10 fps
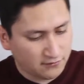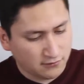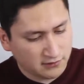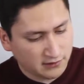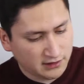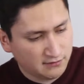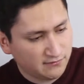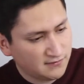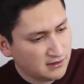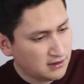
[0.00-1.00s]
old
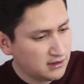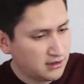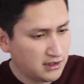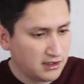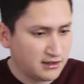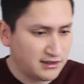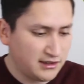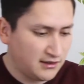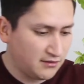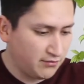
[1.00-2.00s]
leaves and
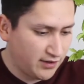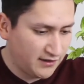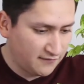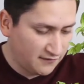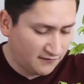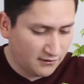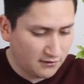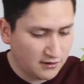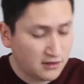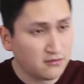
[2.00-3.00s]
cleaning the branches here,